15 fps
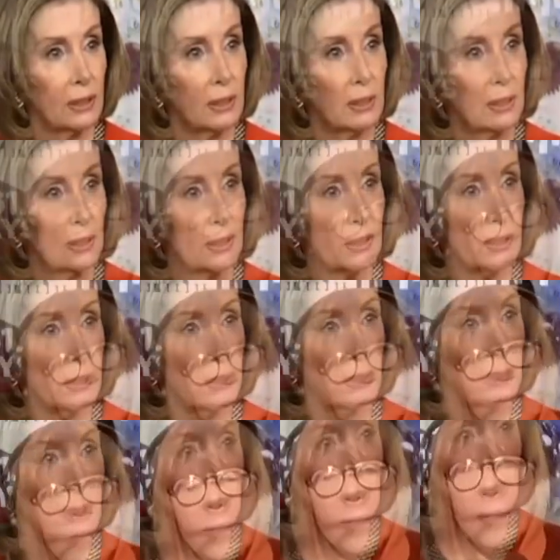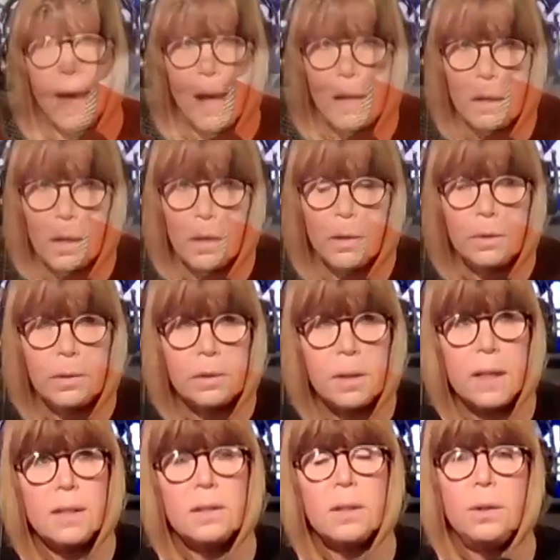Oh, Nancy, the gallows
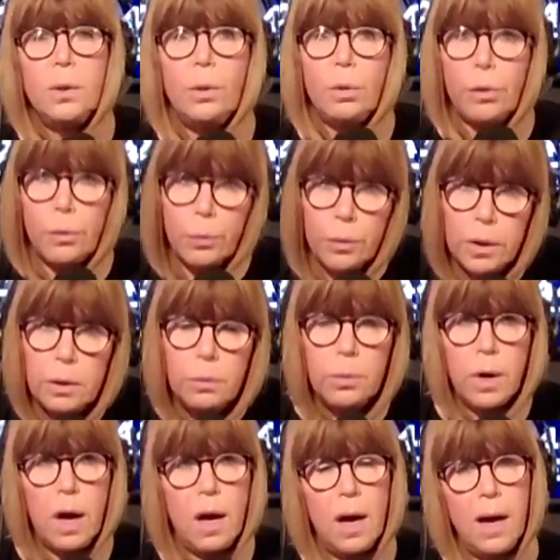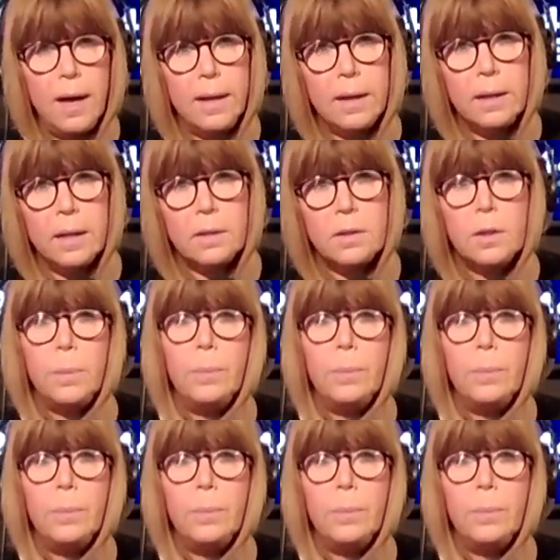is a new thrill ride to